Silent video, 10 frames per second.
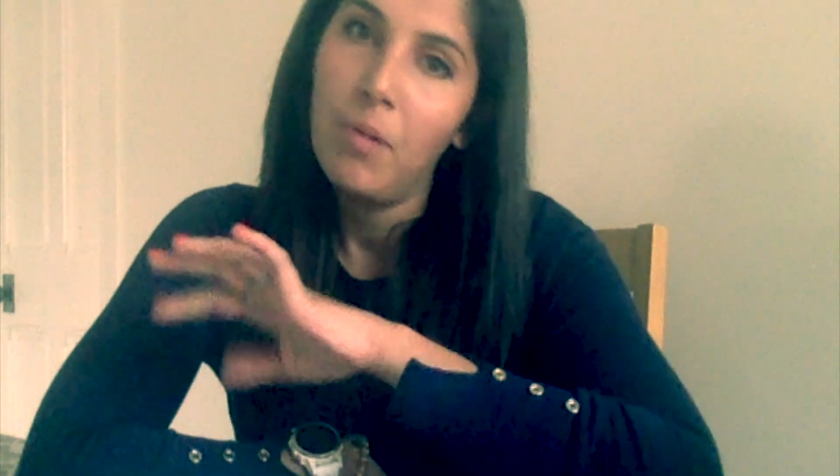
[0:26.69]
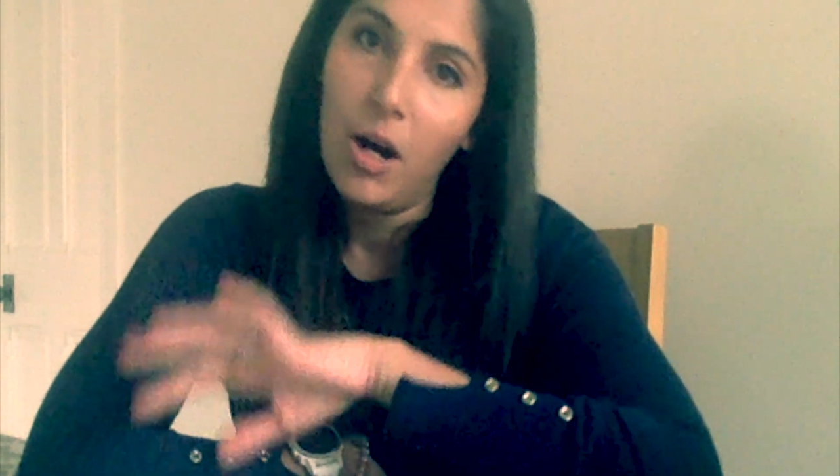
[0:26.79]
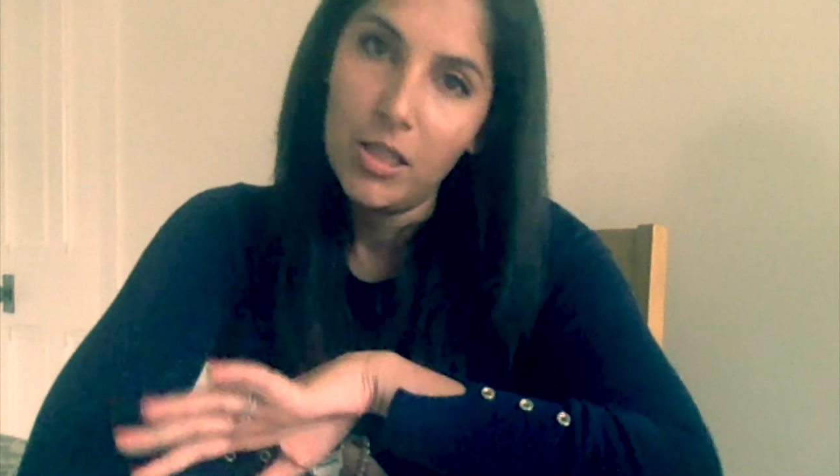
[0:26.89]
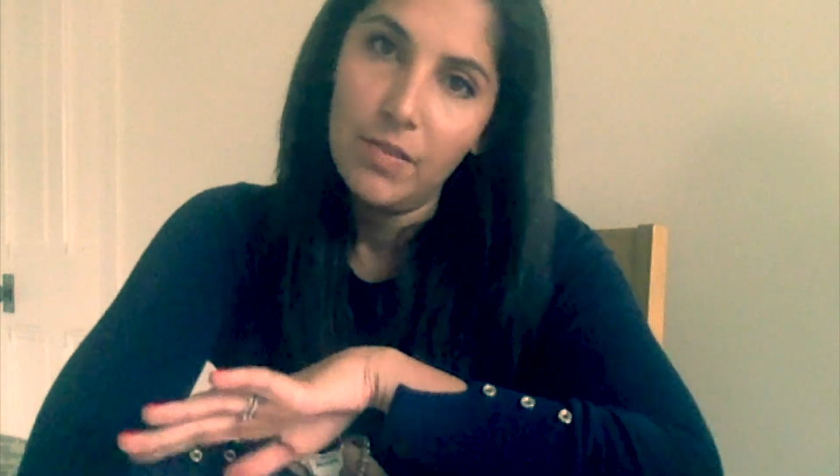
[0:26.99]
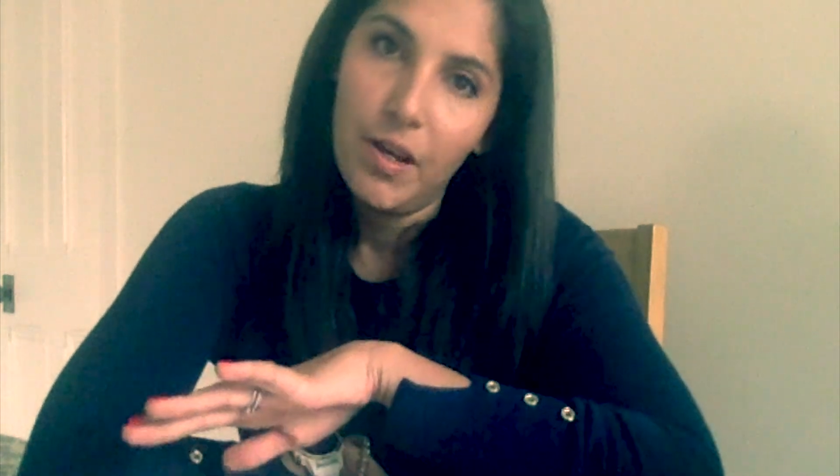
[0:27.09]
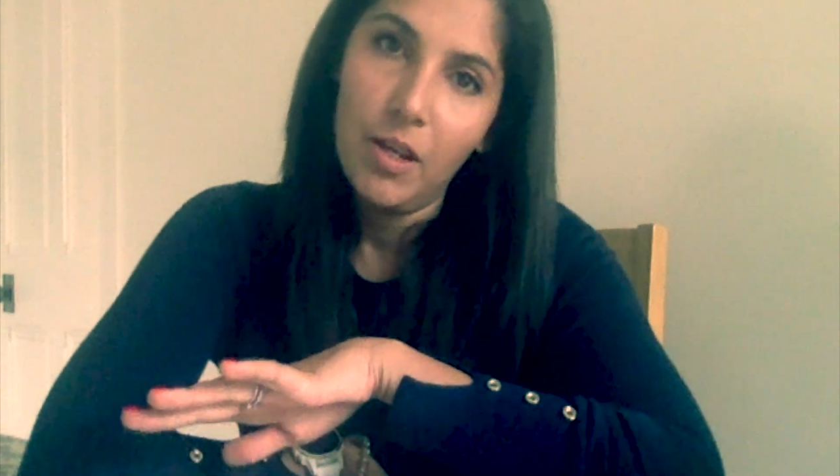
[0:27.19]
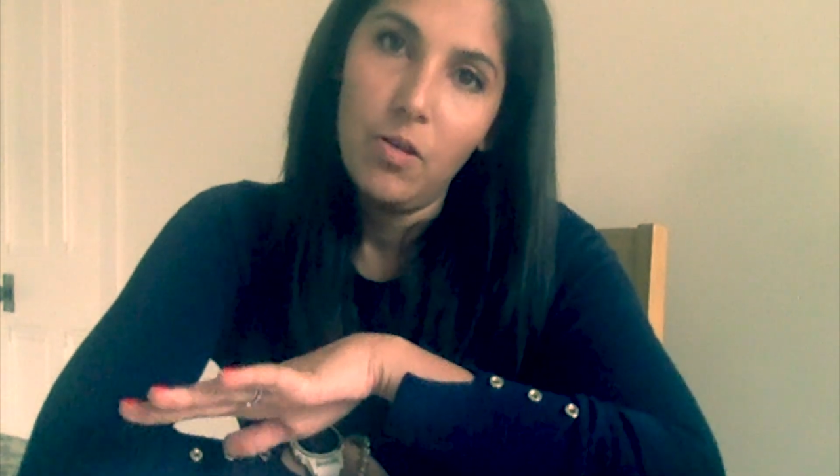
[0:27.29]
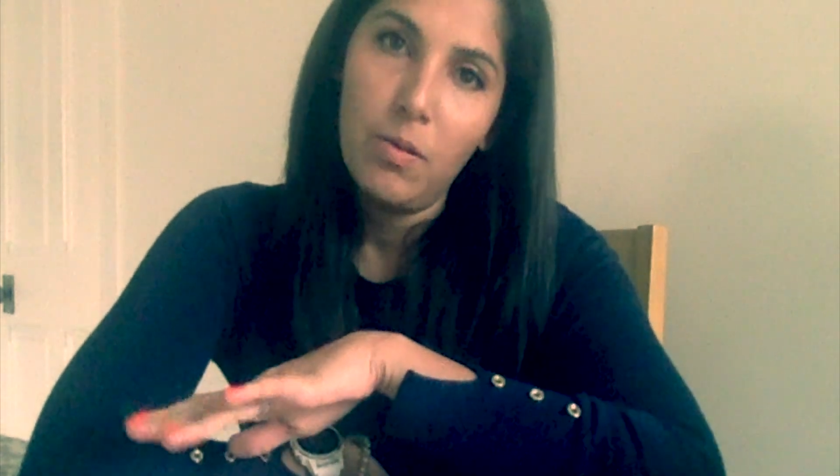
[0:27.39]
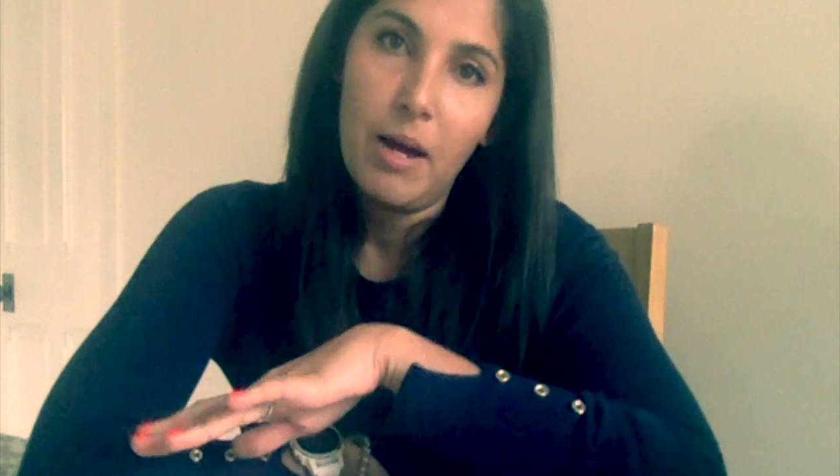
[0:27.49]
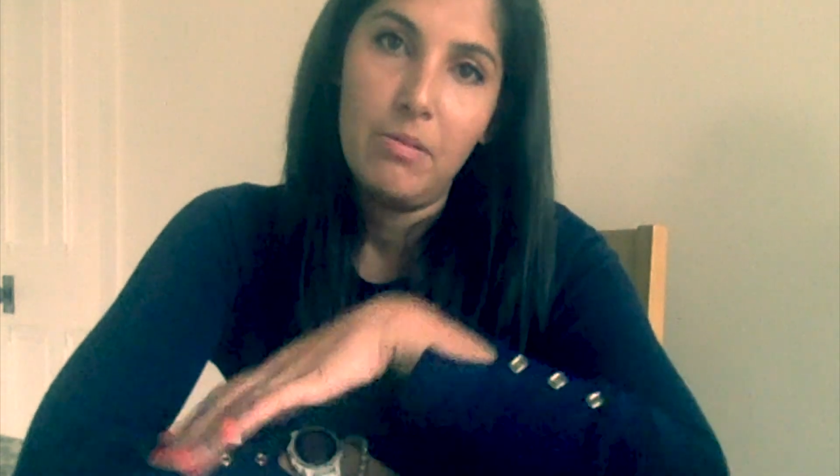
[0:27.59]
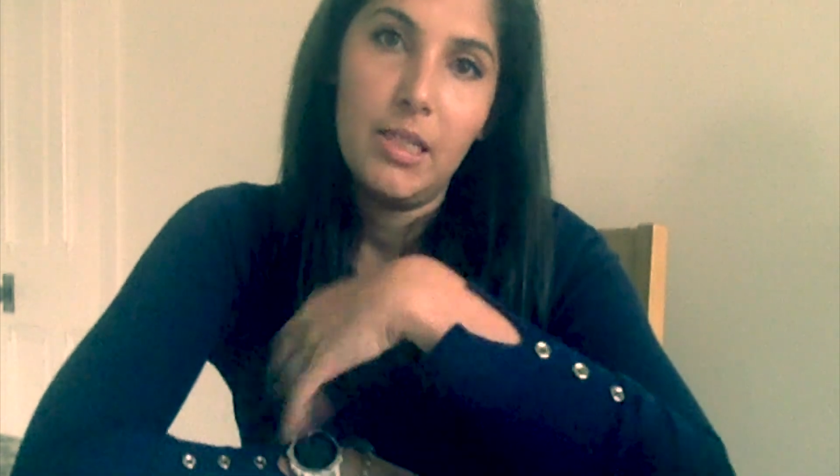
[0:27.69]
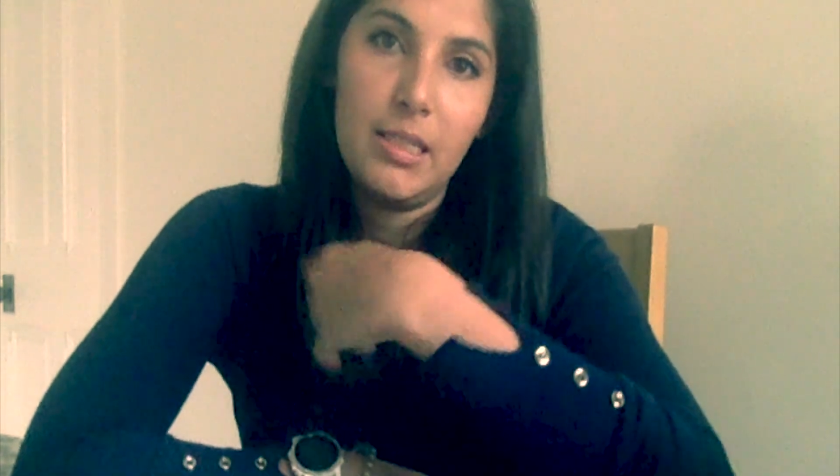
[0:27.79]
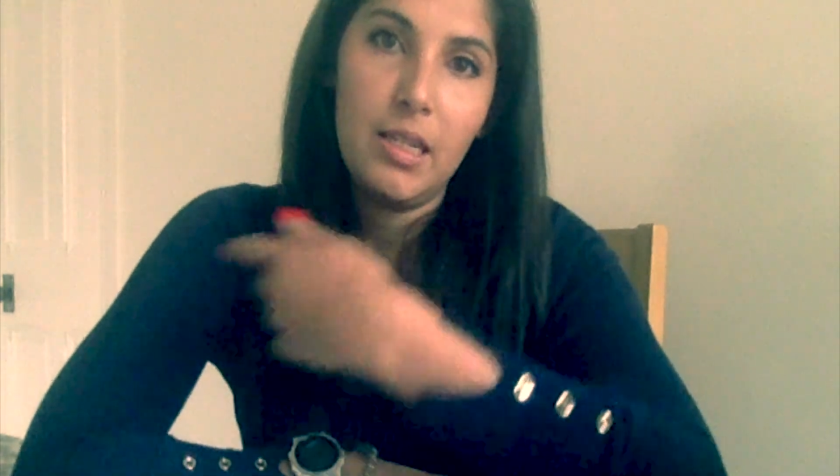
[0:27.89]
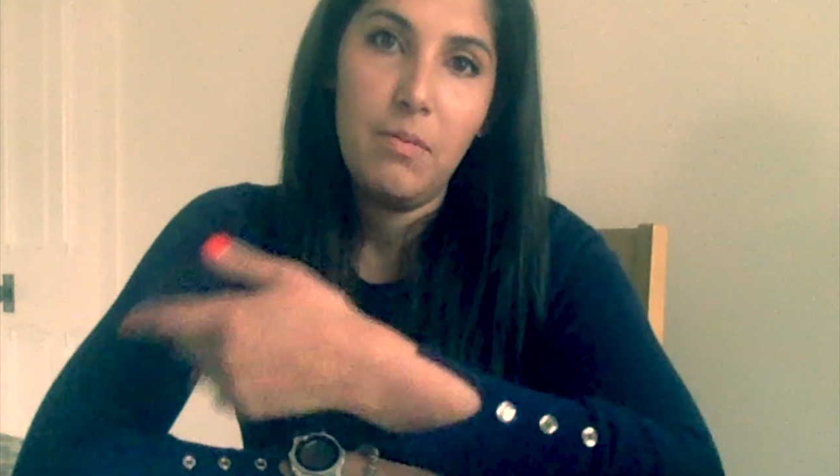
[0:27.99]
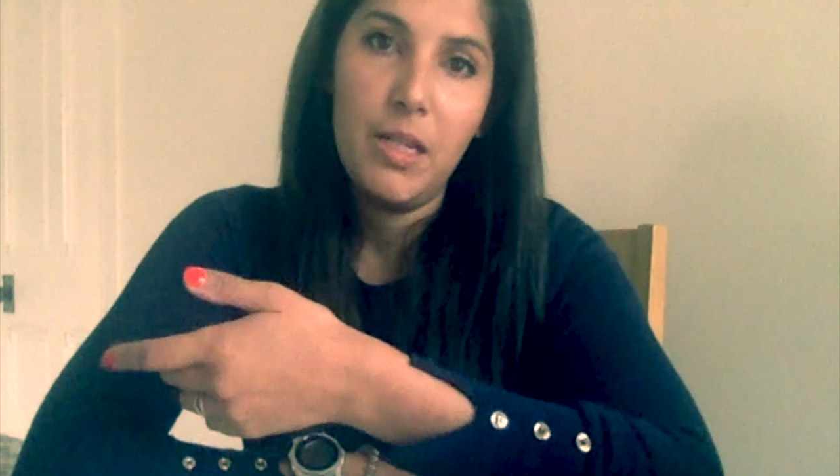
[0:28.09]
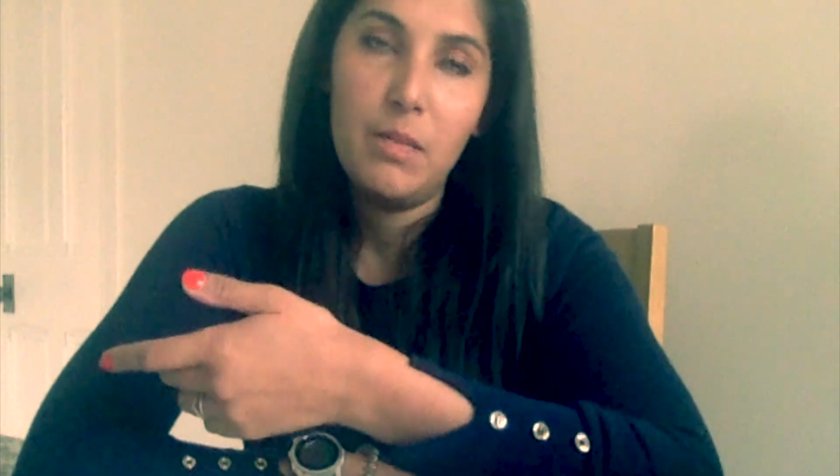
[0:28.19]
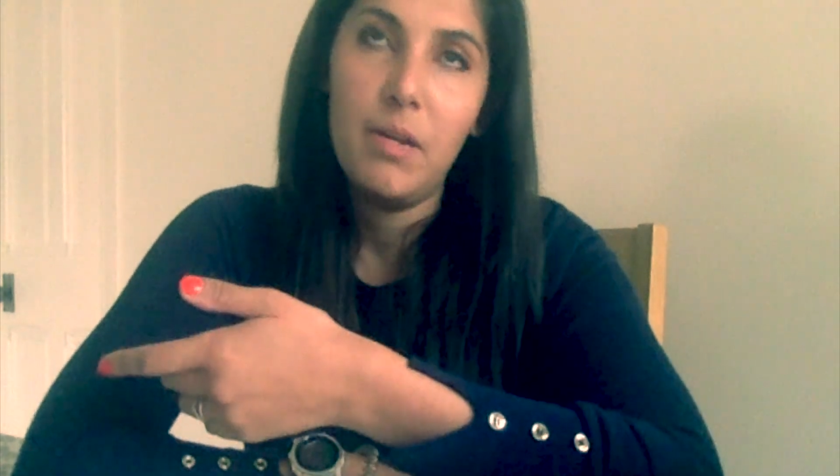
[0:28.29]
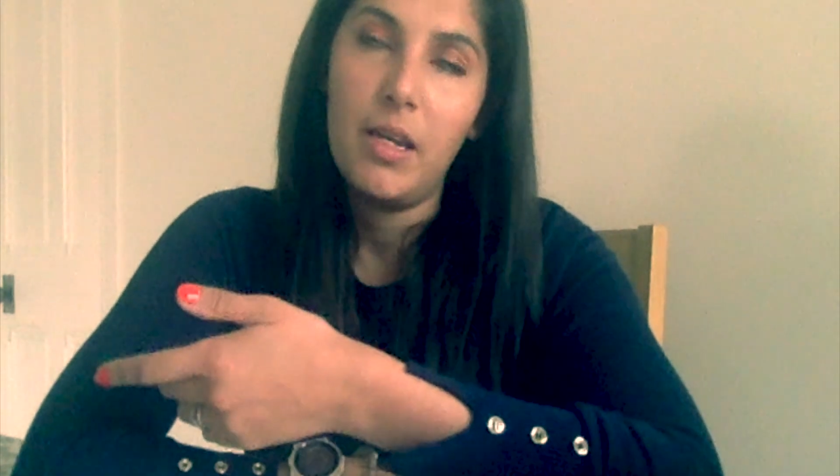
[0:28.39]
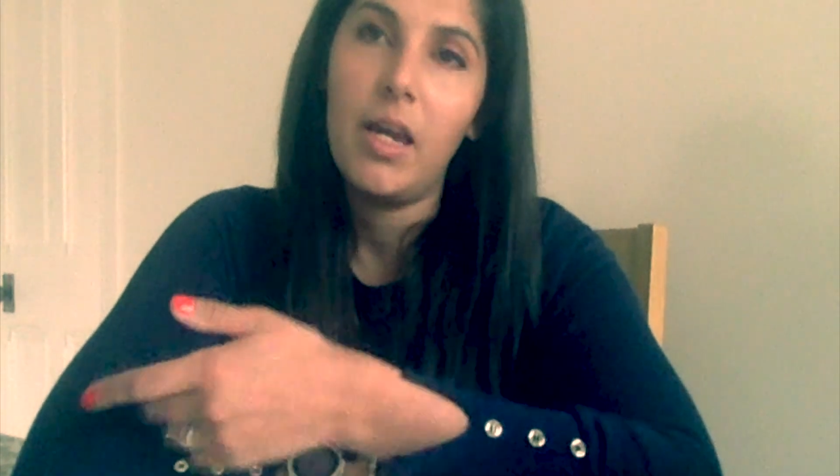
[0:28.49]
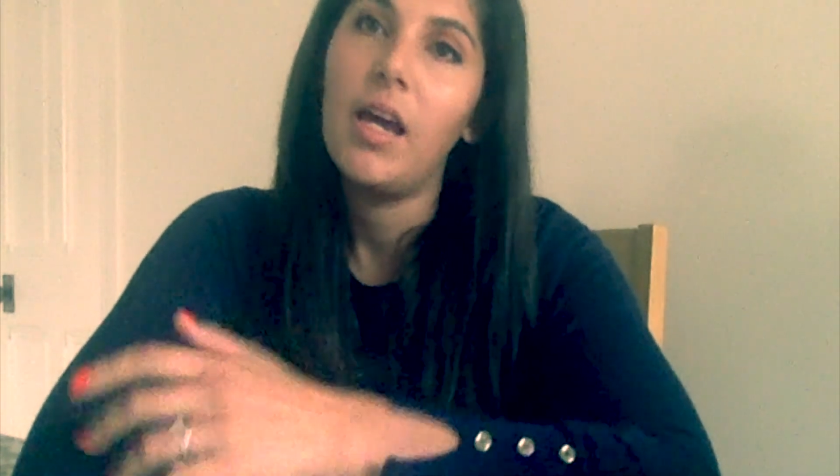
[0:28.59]
Parts of it, you'll be able to see me
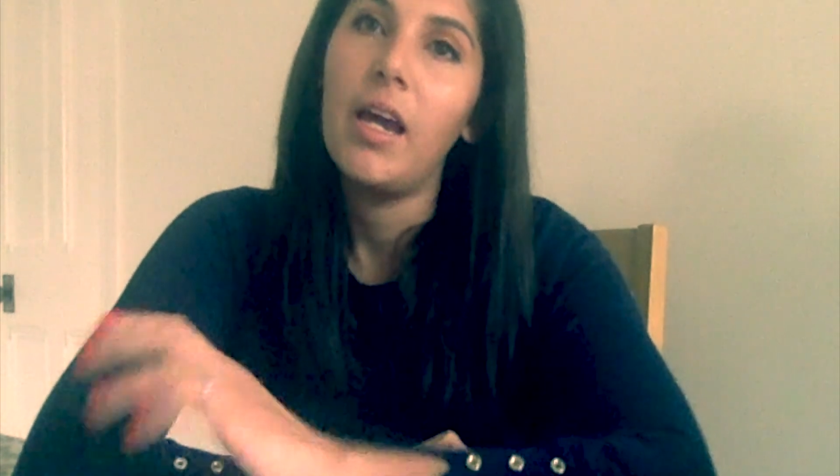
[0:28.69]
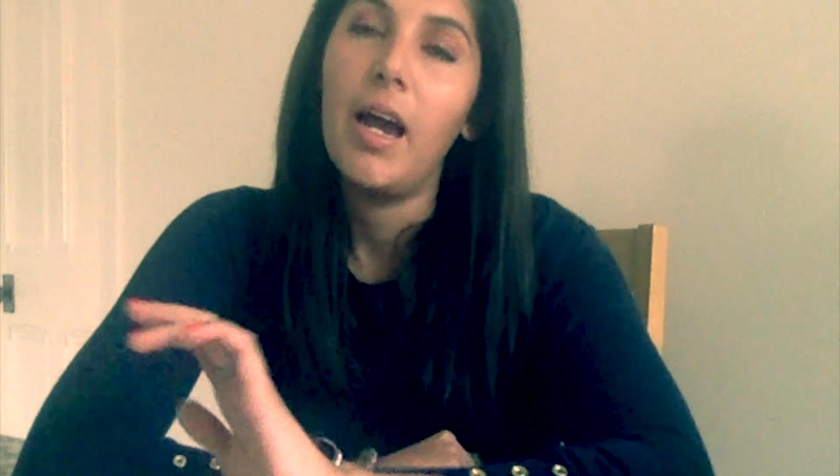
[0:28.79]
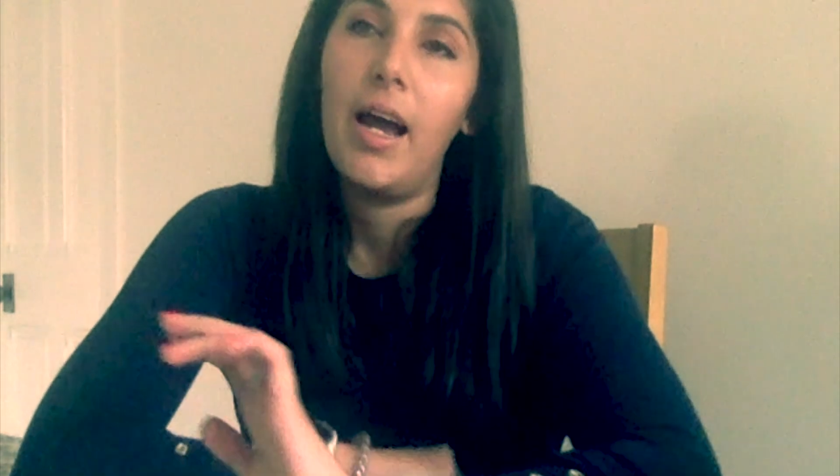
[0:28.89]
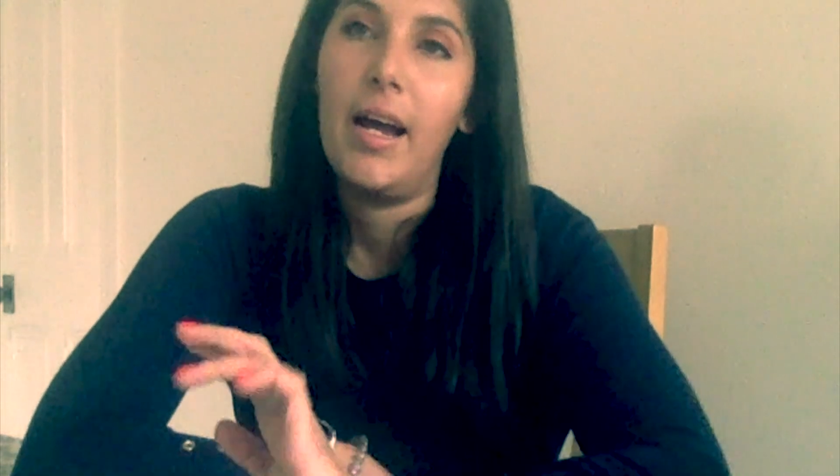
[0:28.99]
speaking